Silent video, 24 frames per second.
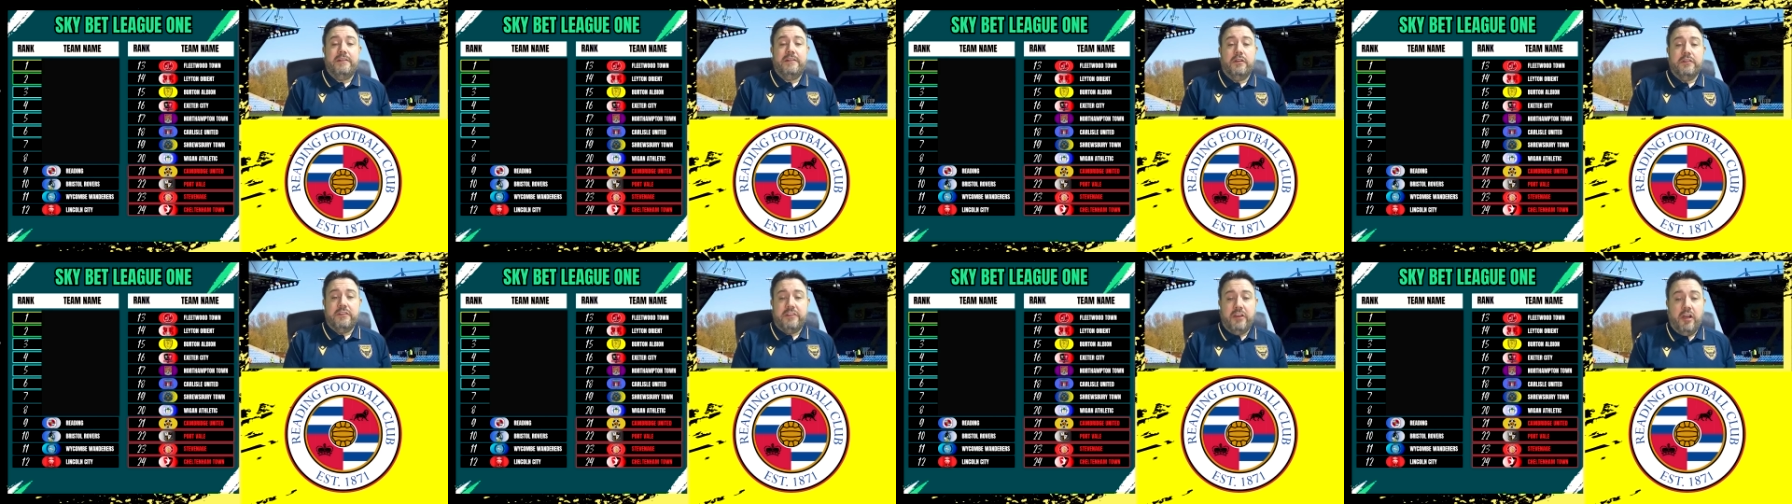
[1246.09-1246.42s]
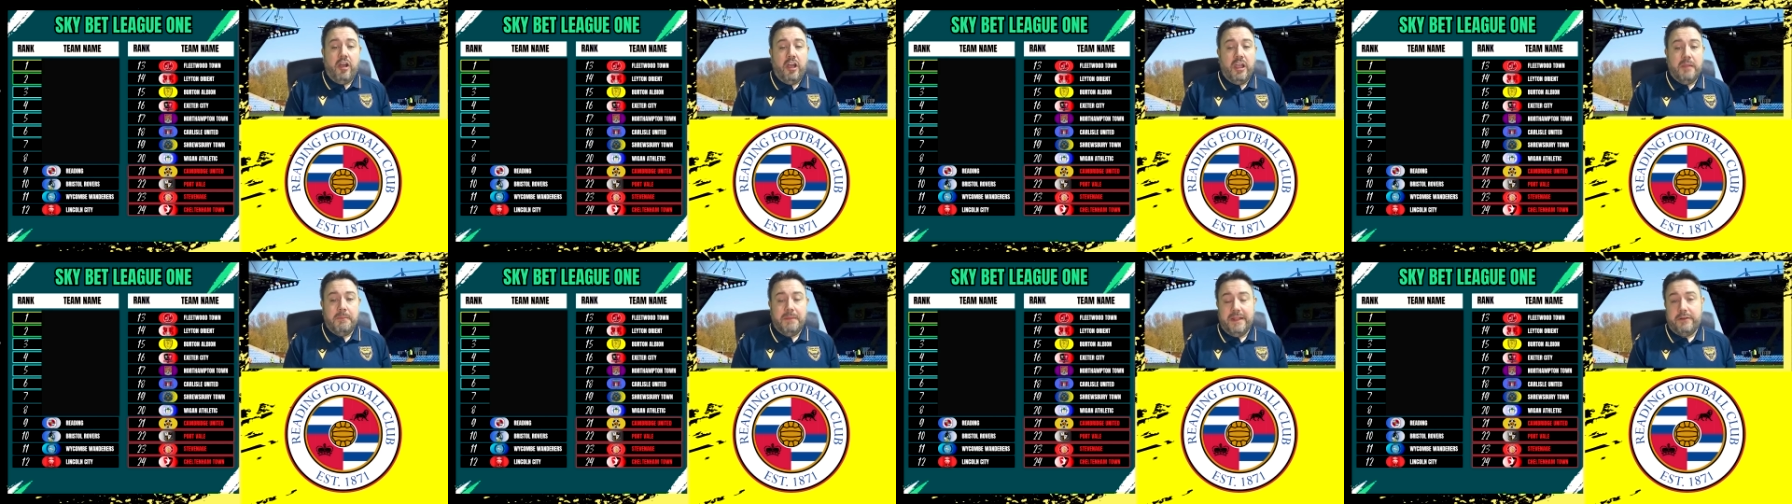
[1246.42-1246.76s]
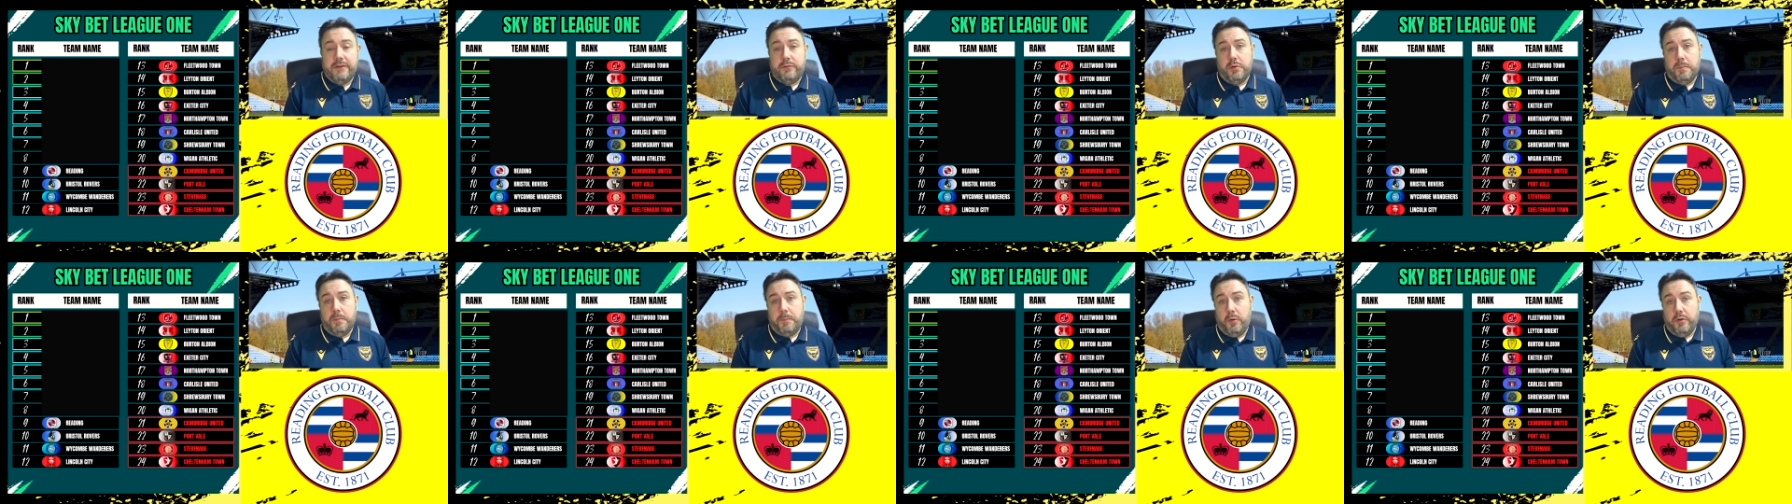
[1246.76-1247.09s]
on time
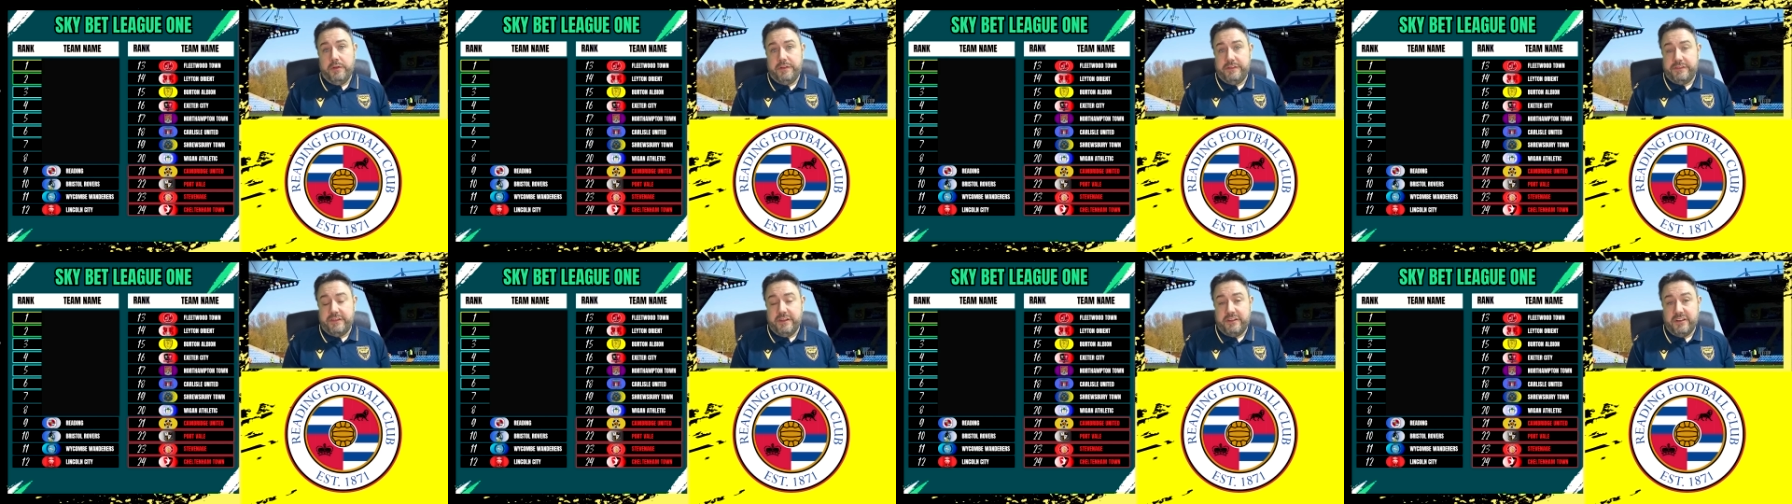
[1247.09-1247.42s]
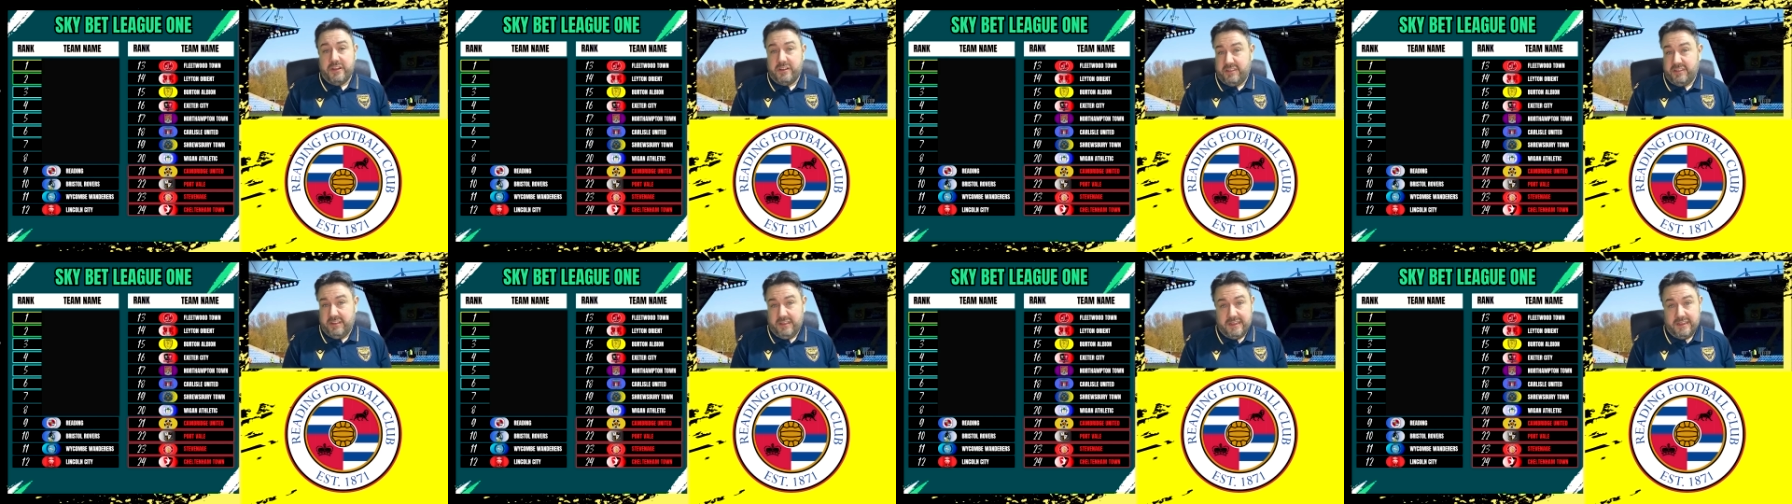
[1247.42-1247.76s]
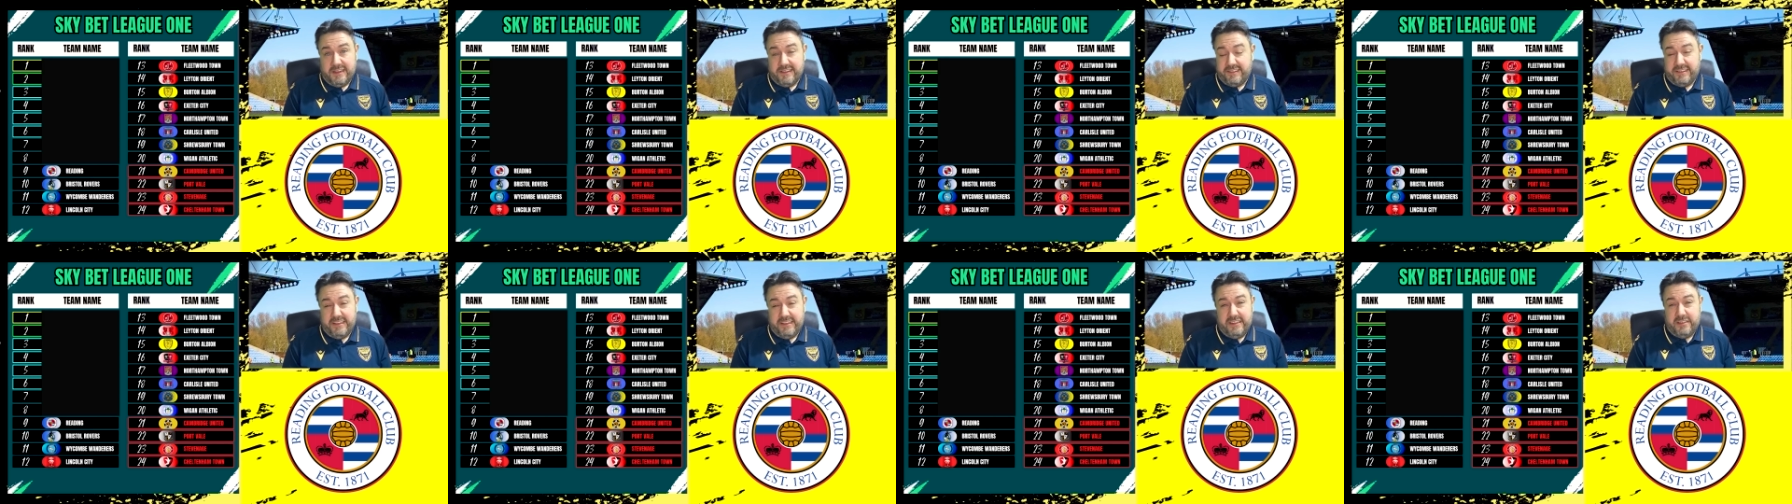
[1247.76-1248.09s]
led to a points deduction
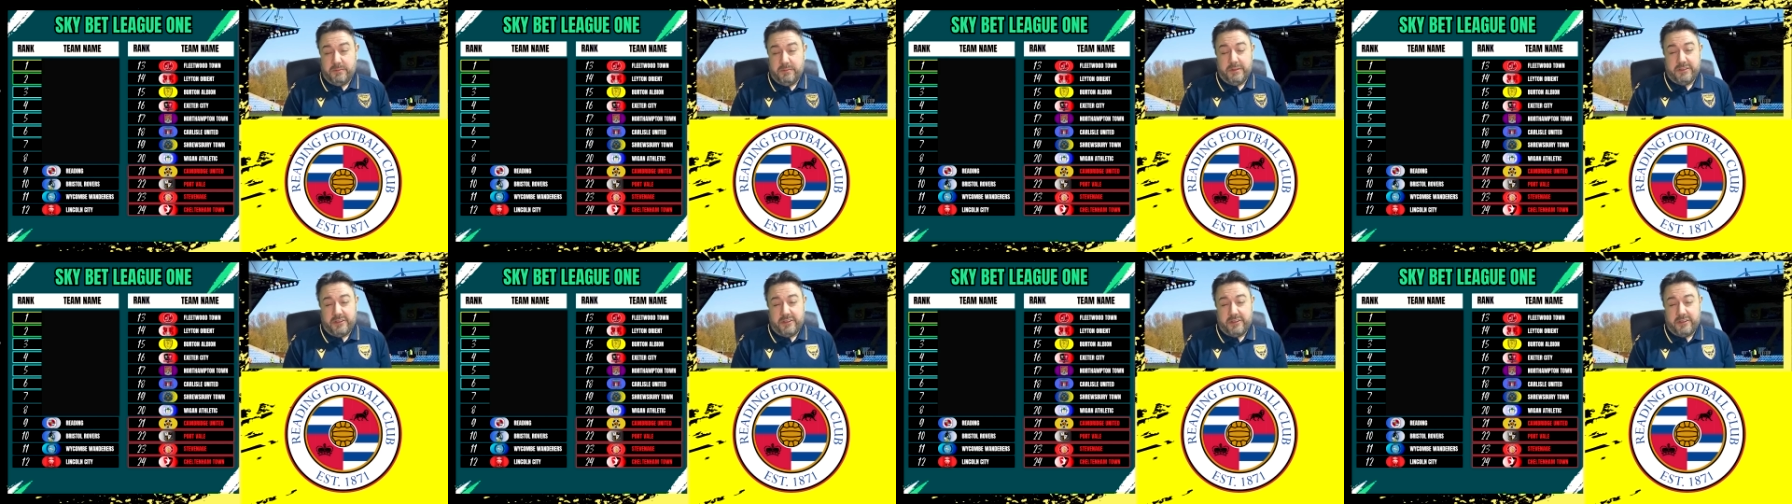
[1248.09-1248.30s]
last season,